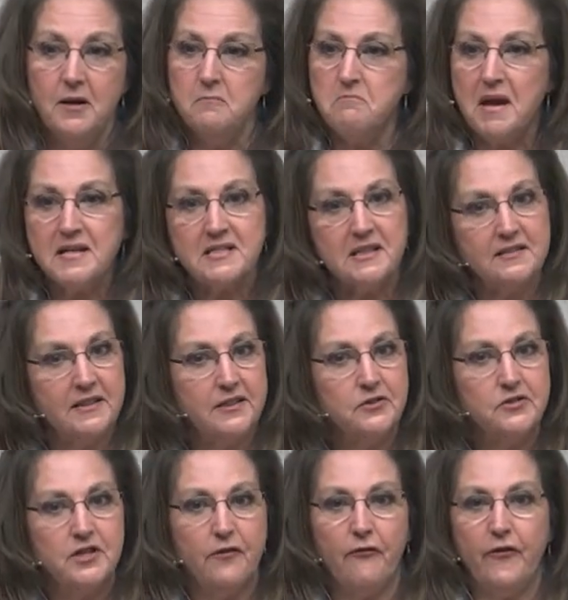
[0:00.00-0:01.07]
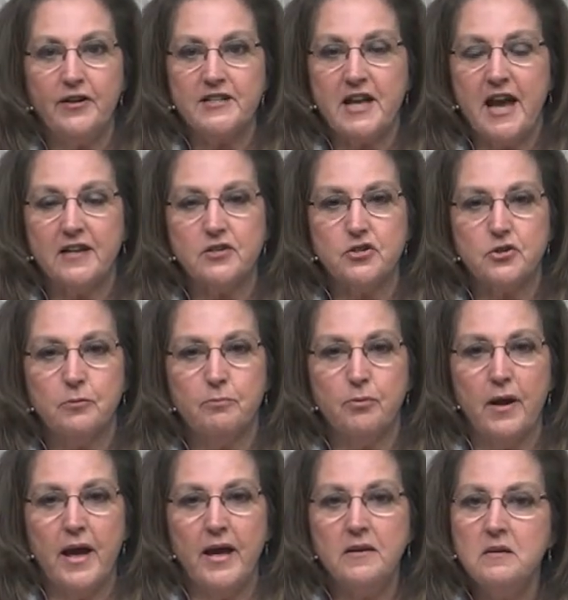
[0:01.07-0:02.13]
Makes a little different texture
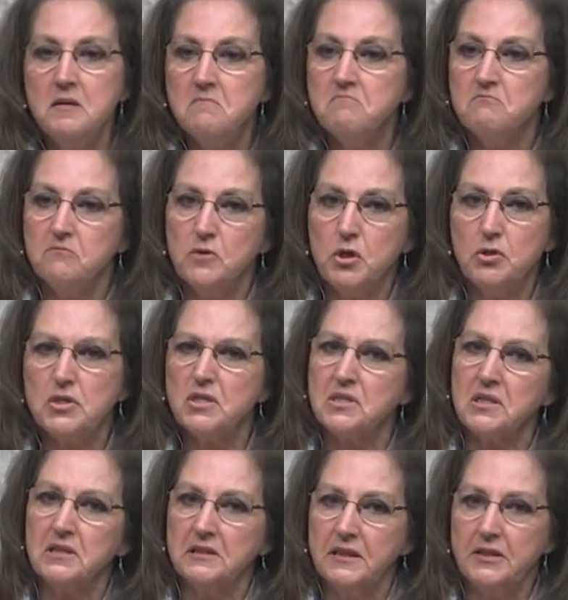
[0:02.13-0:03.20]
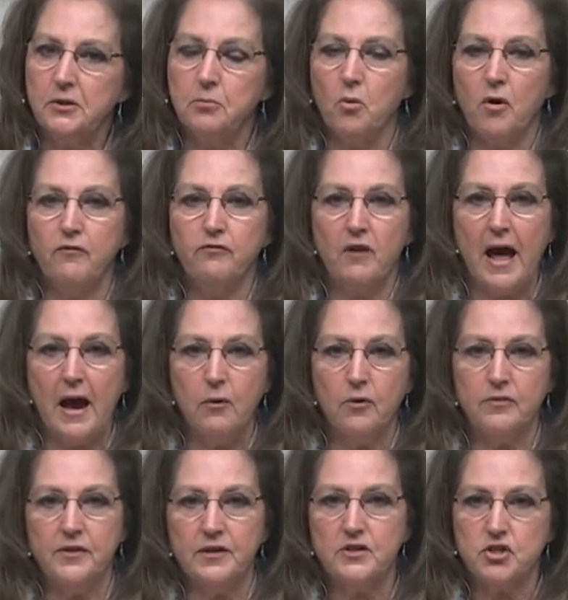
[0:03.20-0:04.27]
bread, uses a little more flour
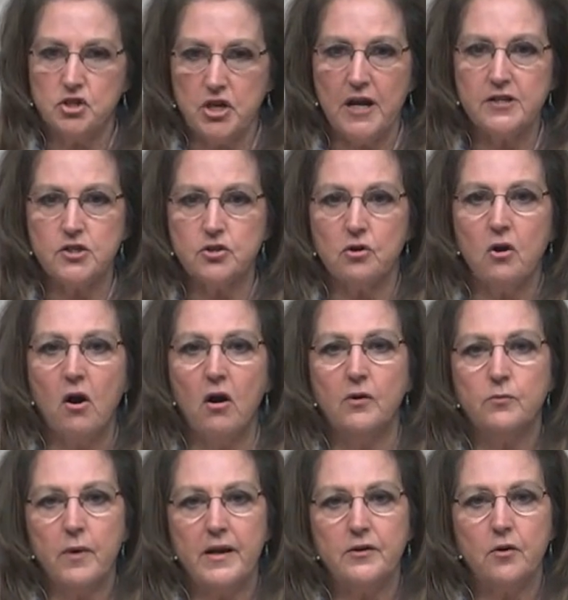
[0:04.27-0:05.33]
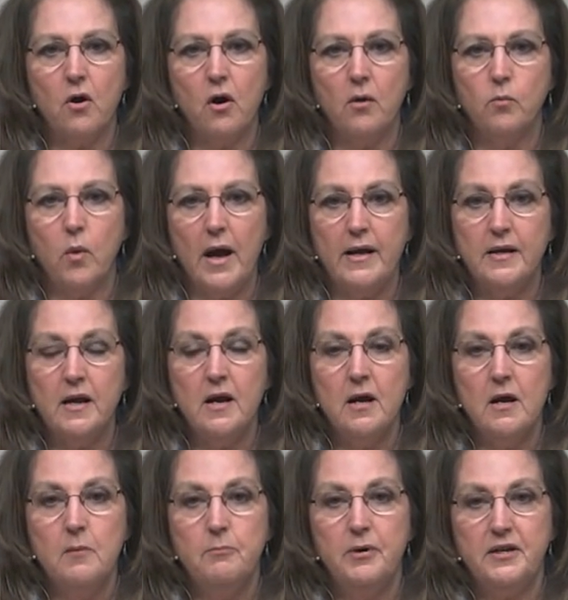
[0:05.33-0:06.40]
than just your hard red or hard white,
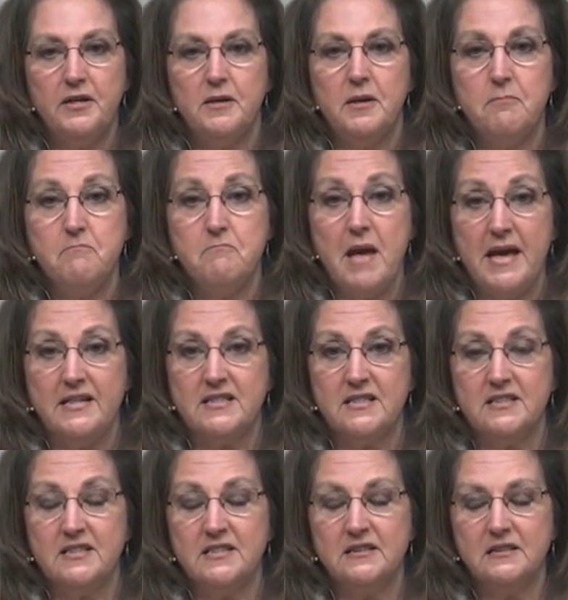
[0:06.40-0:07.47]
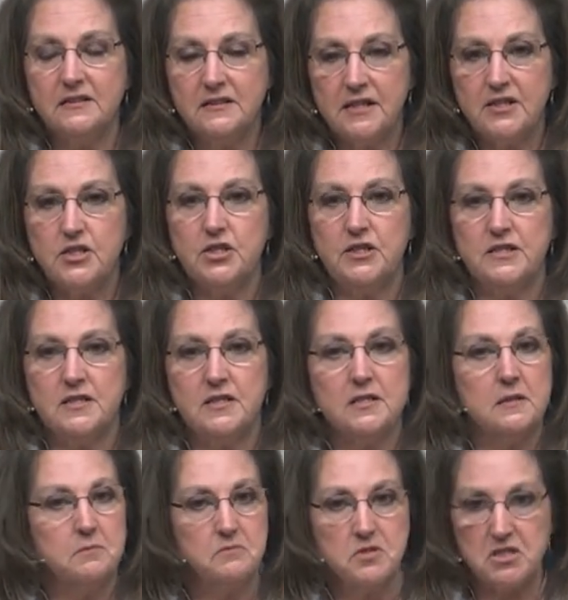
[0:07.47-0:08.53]
but it makes a delicious
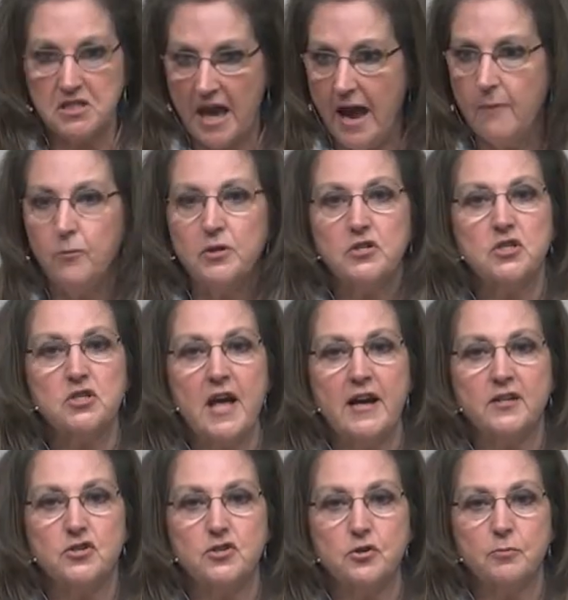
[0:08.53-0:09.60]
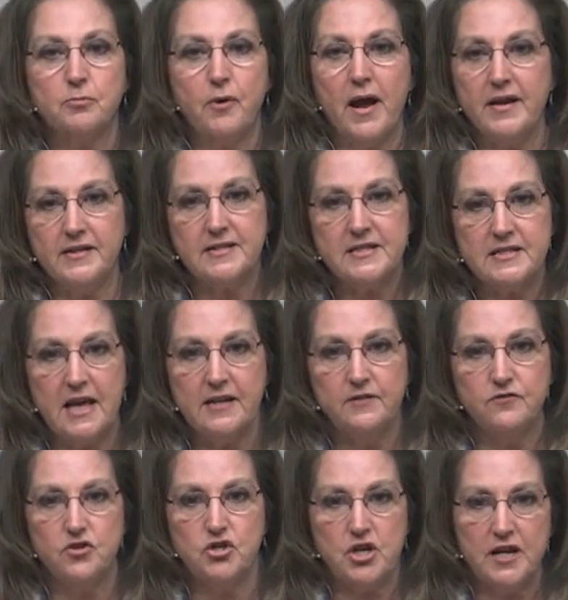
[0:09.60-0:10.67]
sandwich texture bread instead
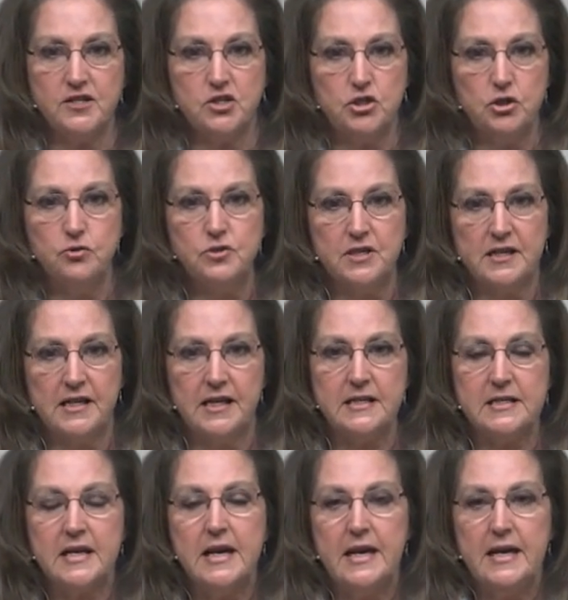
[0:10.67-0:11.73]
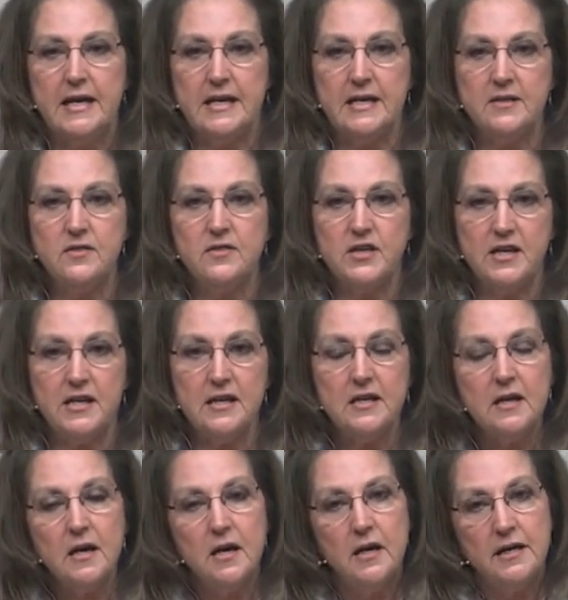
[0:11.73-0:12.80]
of just using it in the
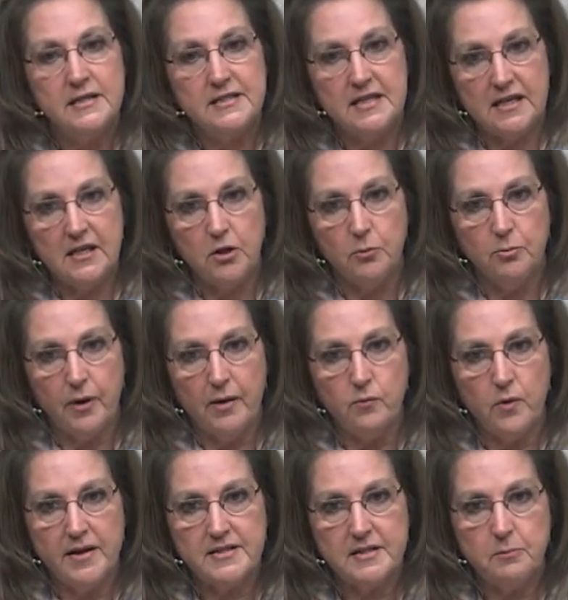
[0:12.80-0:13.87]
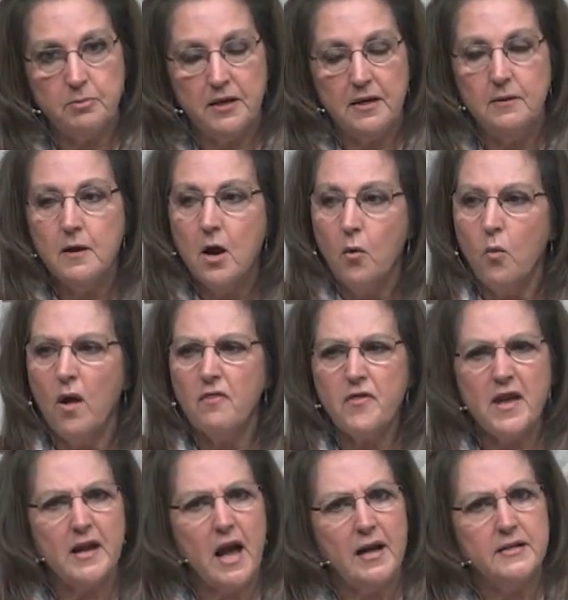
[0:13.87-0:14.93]
Ezekiel bread recipe. One
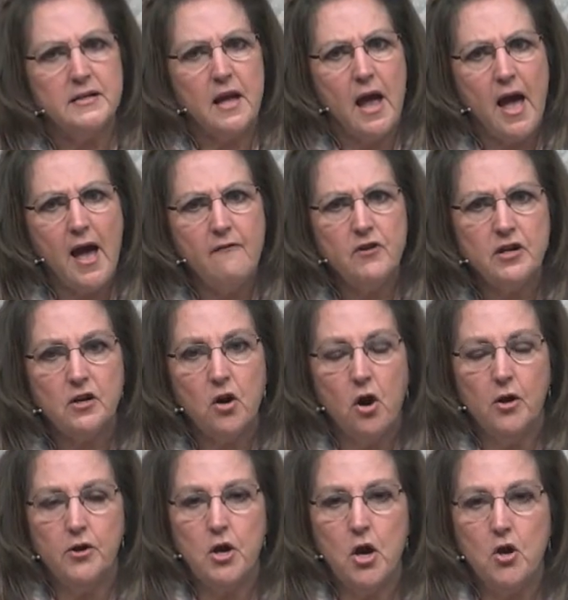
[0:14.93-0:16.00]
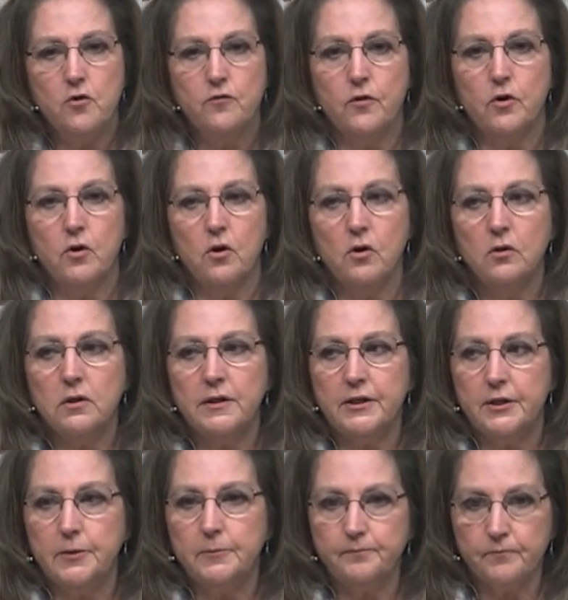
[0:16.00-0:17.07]
thing I did, haven't gone over
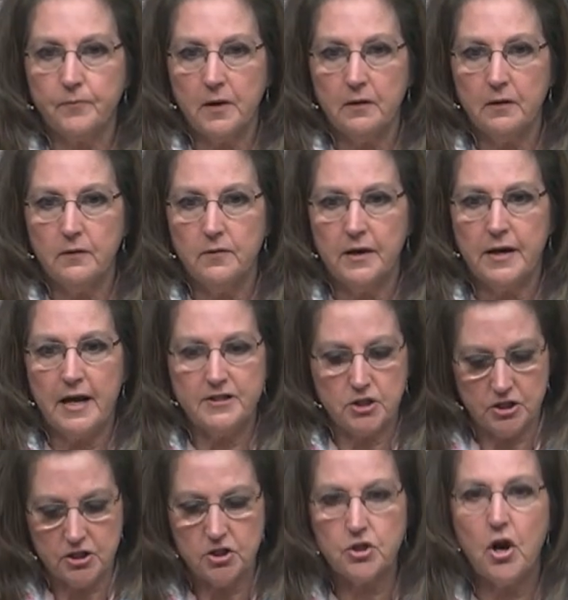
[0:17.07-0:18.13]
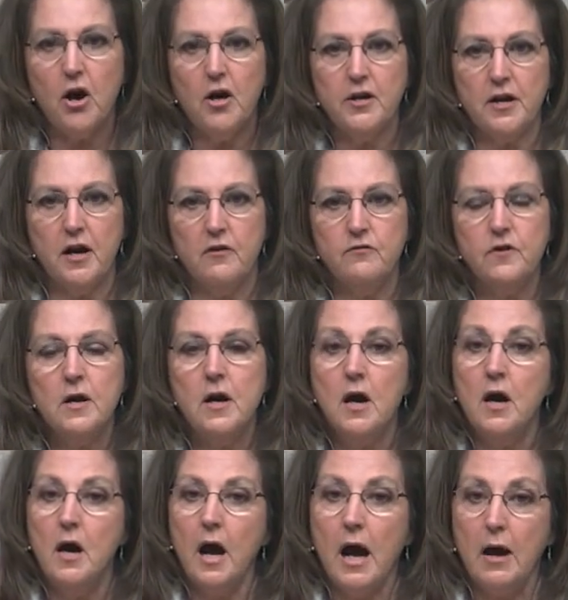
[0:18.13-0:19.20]
earlier that I just thought of,
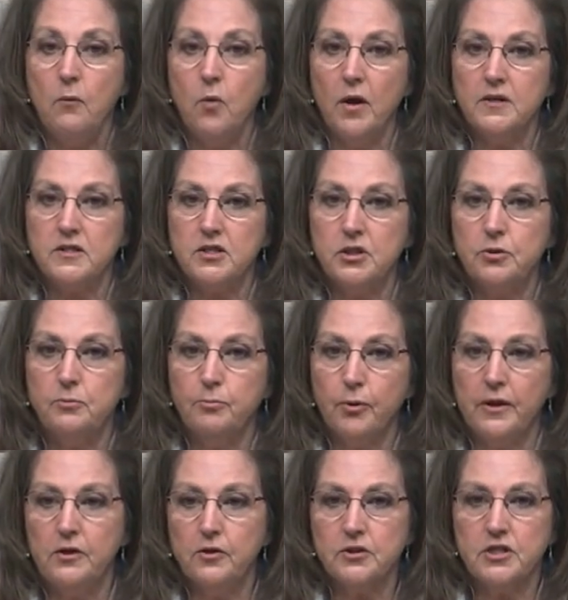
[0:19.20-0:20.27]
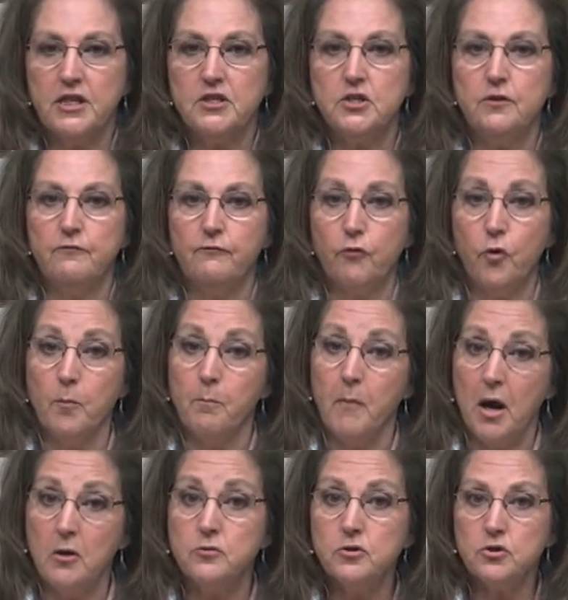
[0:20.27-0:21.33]
I want to bring your attention for
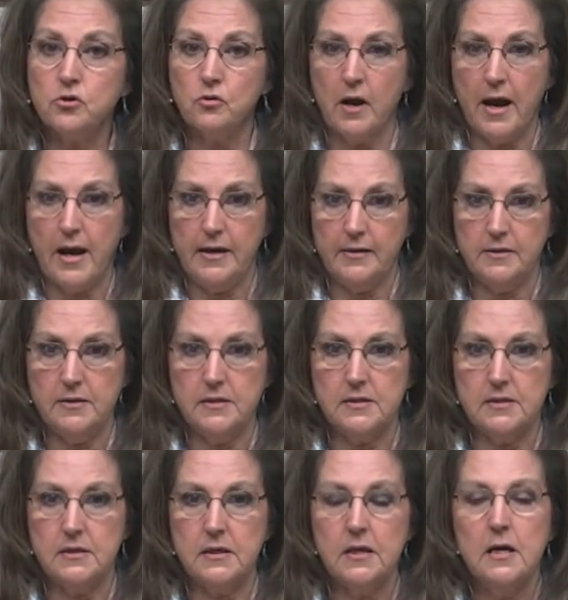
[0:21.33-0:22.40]
most grains.